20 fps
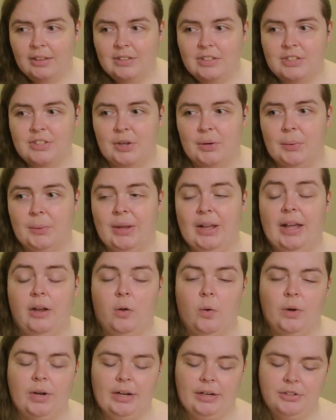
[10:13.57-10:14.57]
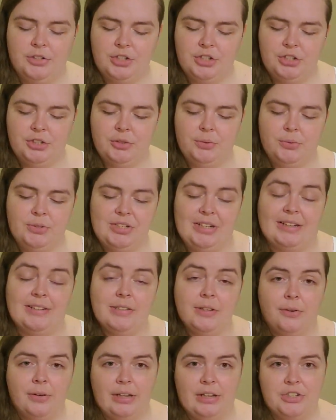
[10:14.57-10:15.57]
So according to
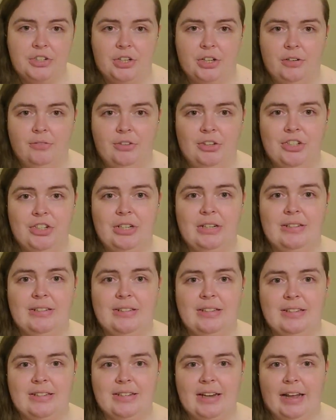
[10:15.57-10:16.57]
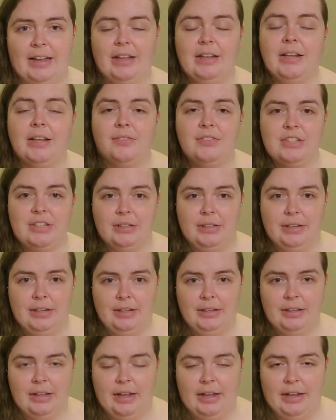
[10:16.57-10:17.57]
dance cohesion, which is the style of
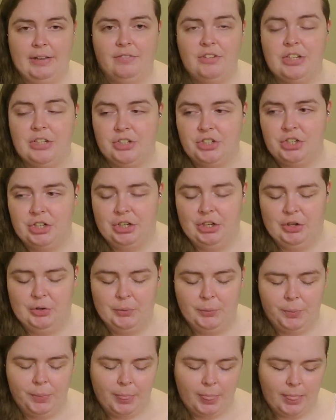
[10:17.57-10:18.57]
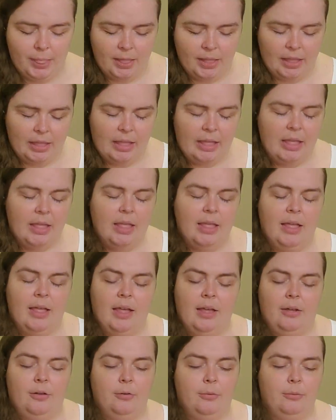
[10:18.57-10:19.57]
zilling that I am teaching you,
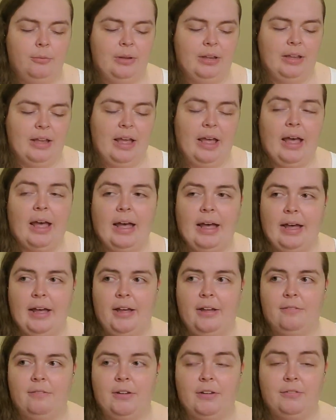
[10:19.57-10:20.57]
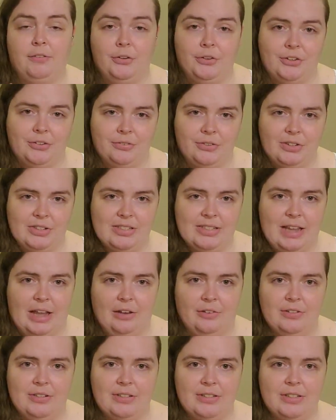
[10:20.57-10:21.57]
we have a few different
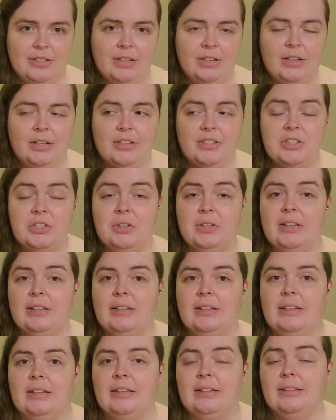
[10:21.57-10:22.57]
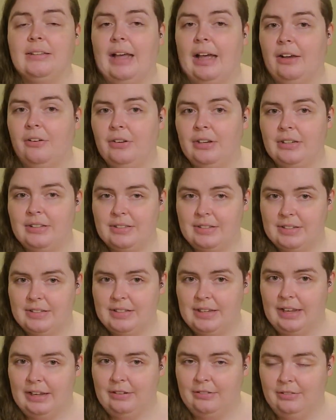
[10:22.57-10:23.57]
sounds. So the loudest
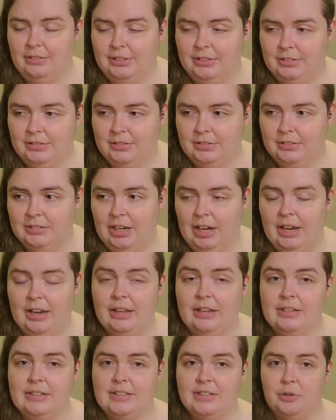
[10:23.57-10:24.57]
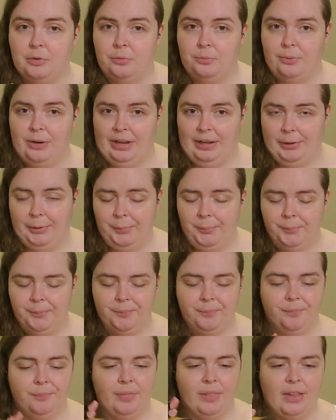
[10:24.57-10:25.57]
sound is the ring,
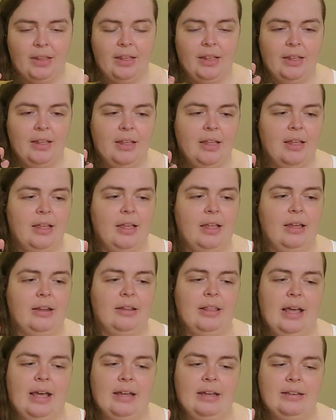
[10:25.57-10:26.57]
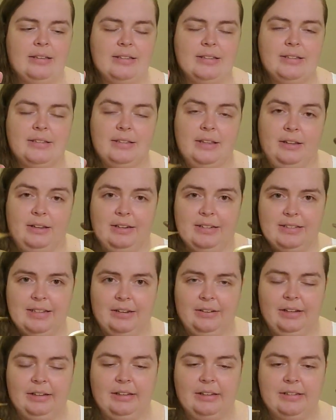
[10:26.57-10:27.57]
and that is going to
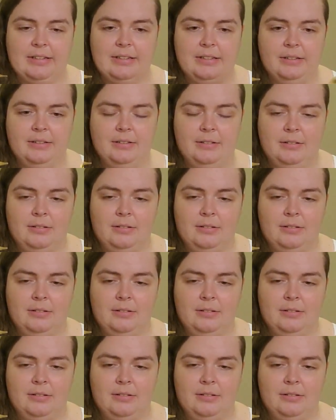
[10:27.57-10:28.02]
sound like this.